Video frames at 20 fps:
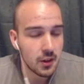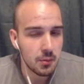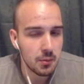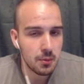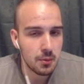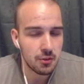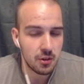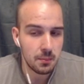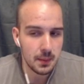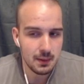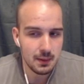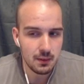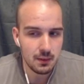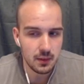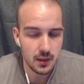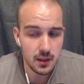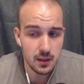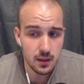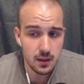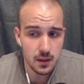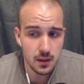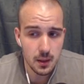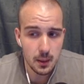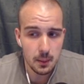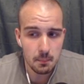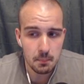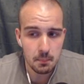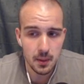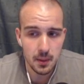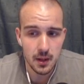much in PvE,
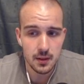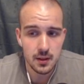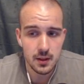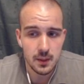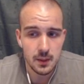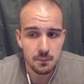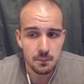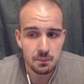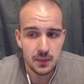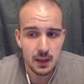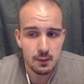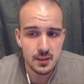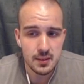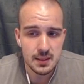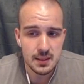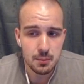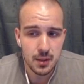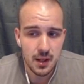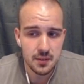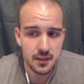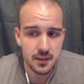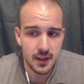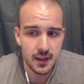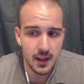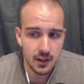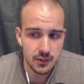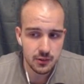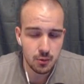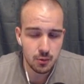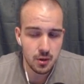but every time you cast a
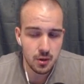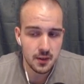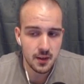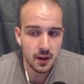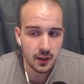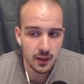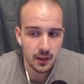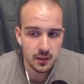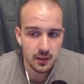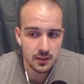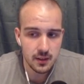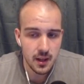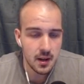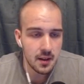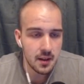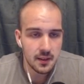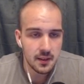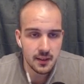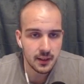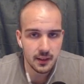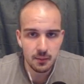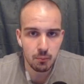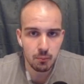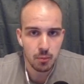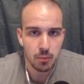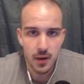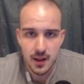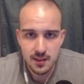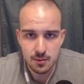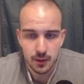hex on a target and the target
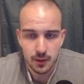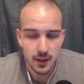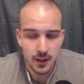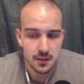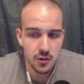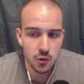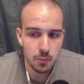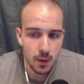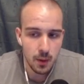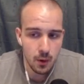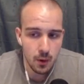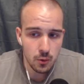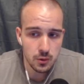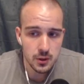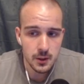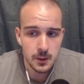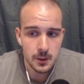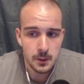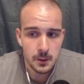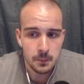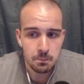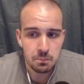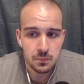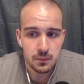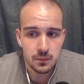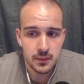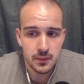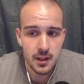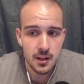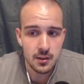breaks or get dispelled,
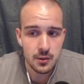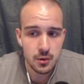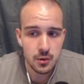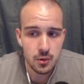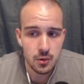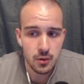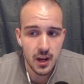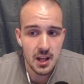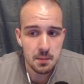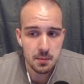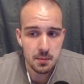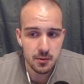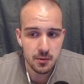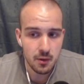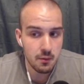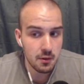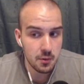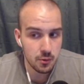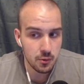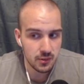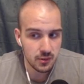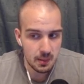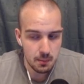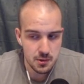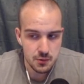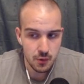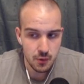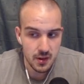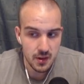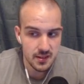they do 8% reduced
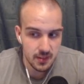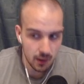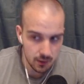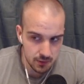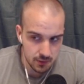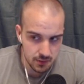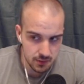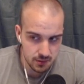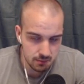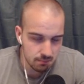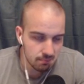damage for 8 seconds.